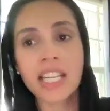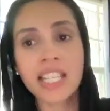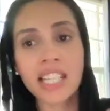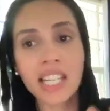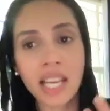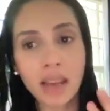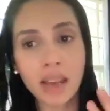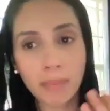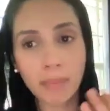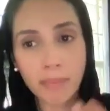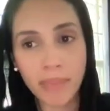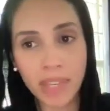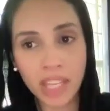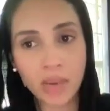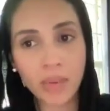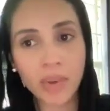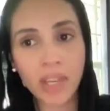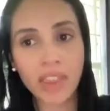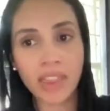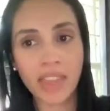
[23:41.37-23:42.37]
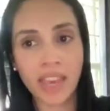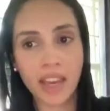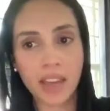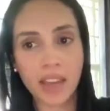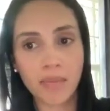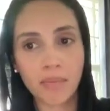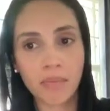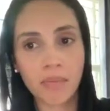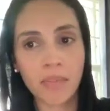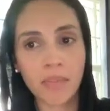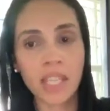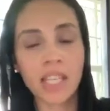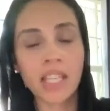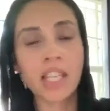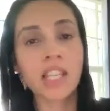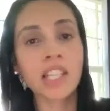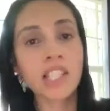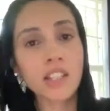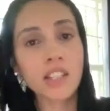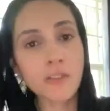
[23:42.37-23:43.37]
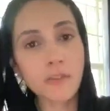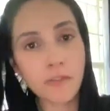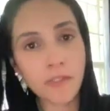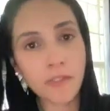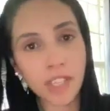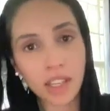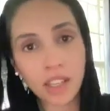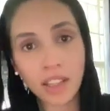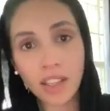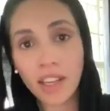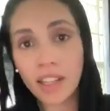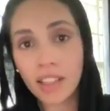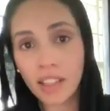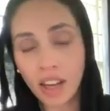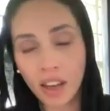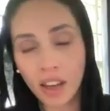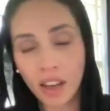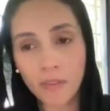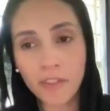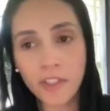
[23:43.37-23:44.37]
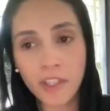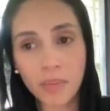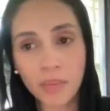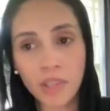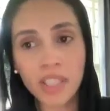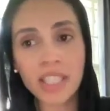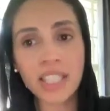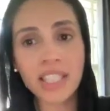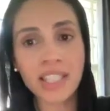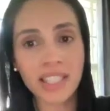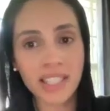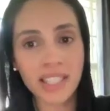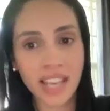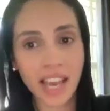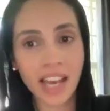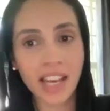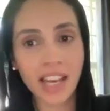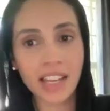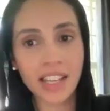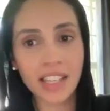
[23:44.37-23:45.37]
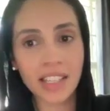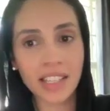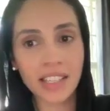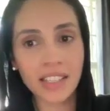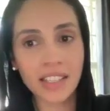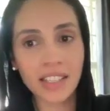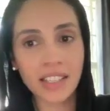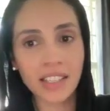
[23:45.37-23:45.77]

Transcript: to be with them, to feel uncomfortable and sad,